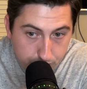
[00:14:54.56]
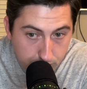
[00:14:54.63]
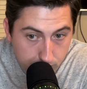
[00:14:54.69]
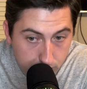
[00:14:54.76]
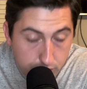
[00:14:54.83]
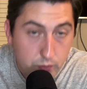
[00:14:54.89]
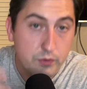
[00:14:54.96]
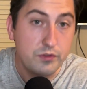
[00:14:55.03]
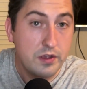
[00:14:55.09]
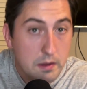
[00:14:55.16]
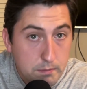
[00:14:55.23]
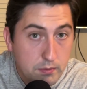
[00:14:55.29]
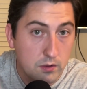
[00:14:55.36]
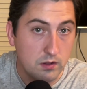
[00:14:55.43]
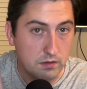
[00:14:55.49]
your
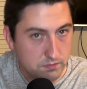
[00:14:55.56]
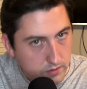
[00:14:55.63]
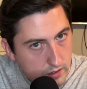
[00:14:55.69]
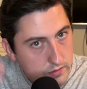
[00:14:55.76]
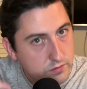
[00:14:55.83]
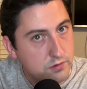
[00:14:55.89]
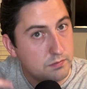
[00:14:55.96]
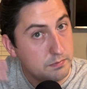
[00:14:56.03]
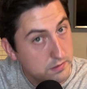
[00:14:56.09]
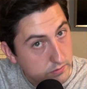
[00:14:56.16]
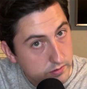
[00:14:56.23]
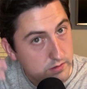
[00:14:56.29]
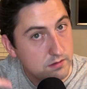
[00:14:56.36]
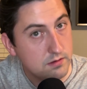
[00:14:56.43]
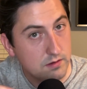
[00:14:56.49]
temple of God's
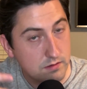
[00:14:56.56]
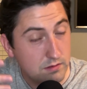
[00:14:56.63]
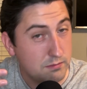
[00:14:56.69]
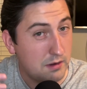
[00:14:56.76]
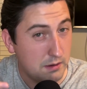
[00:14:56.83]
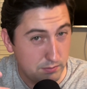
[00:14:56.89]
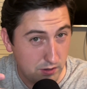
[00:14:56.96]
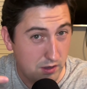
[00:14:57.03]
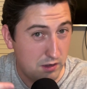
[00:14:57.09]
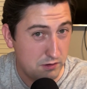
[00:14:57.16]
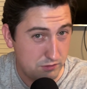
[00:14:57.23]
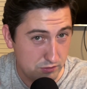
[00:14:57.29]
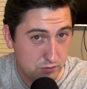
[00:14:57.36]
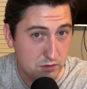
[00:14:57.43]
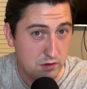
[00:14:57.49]
Spirit, because the Bible
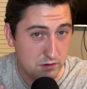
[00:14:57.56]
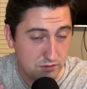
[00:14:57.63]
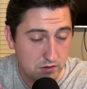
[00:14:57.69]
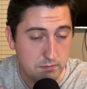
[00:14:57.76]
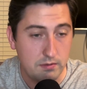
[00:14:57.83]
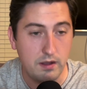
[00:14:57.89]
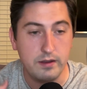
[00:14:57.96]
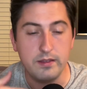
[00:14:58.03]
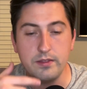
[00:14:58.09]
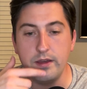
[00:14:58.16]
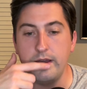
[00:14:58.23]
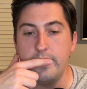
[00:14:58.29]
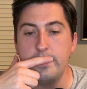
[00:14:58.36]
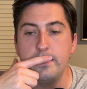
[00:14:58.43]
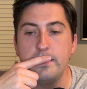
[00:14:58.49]
also calls our body
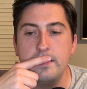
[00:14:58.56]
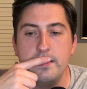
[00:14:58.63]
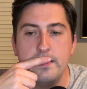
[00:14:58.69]
that,